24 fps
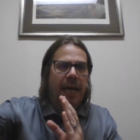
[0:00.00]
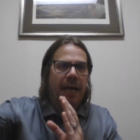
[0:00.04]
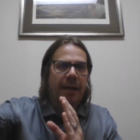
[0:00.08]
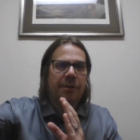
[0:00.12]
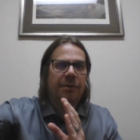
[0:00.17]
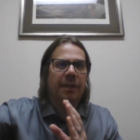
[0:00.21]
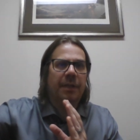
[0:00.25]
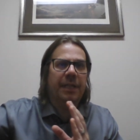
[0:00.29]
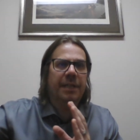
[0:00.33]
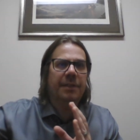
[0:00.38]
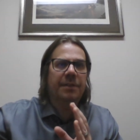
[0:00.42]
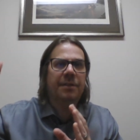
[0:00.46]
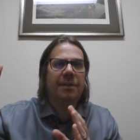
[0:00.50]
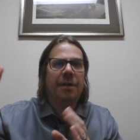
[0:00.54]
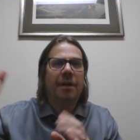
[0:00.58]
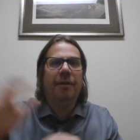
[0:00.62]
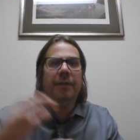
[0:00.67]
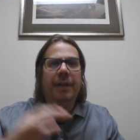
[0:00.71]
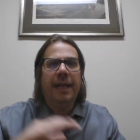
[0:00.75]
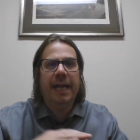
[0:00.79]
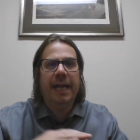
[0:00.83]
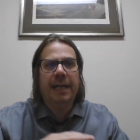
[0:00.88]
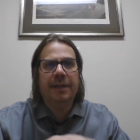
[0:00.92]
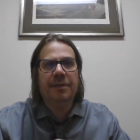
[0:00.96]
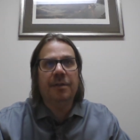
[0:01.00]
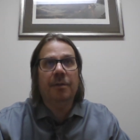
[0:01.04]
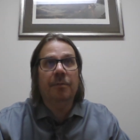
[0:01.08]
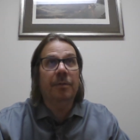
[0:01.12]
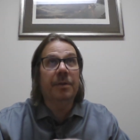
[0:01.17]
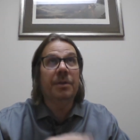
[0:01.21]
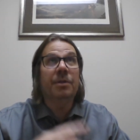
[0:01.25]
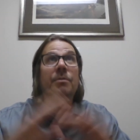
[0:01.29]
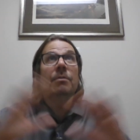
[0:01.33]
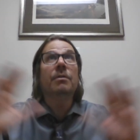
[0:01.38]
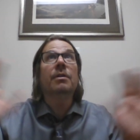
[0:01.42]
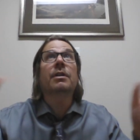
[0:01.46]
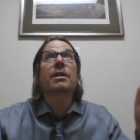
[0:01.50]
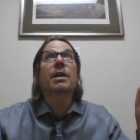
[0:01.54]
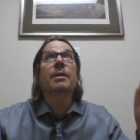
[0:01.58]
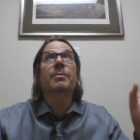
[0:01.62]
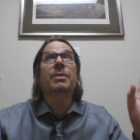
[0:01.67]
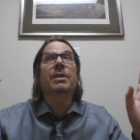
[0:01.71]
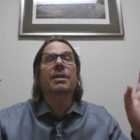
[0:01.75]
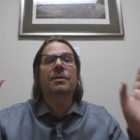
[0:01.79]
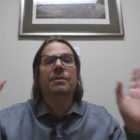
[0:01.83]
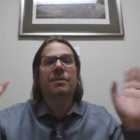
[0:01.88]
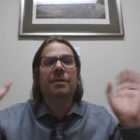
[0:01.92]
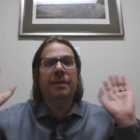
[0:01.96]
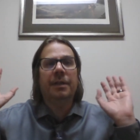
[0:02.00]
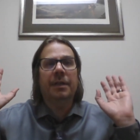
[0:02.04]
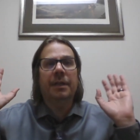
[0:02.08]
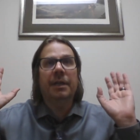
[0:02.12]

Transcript: actually install that. So when you look up at the, tri-